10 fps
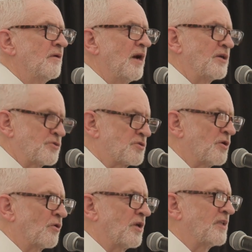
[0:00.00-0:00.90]
Andrew
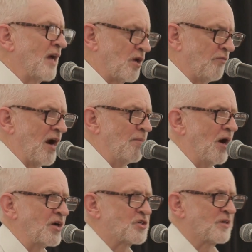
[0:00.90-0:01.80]
Salke, thank you very
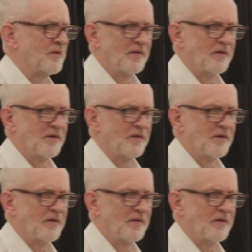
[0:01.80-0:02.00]
much.